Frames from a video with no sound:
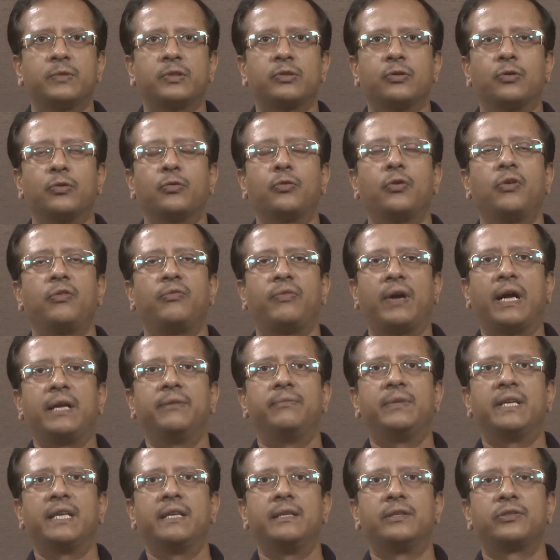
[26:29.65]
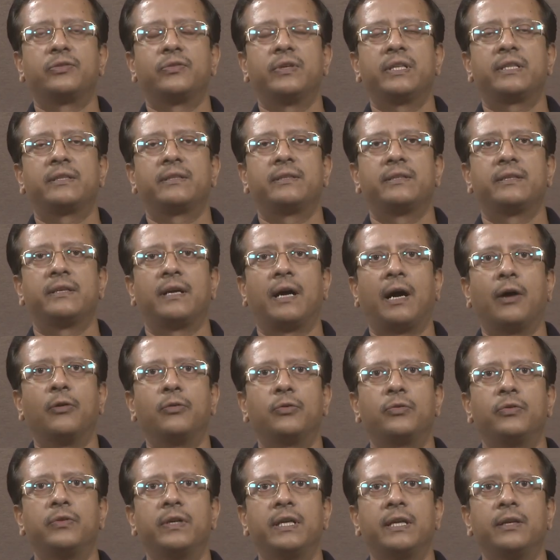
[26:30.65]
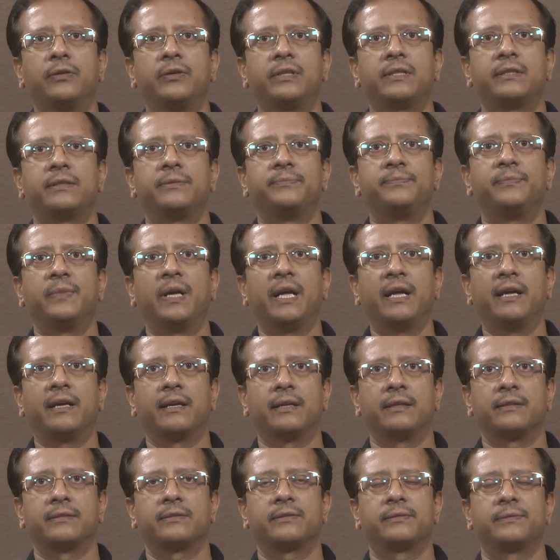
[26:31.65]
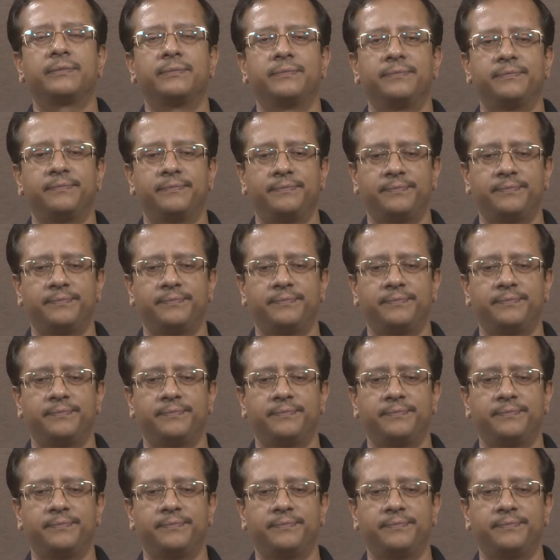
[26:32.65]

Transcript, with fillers: So, rule 5 deals with how to deal with errors.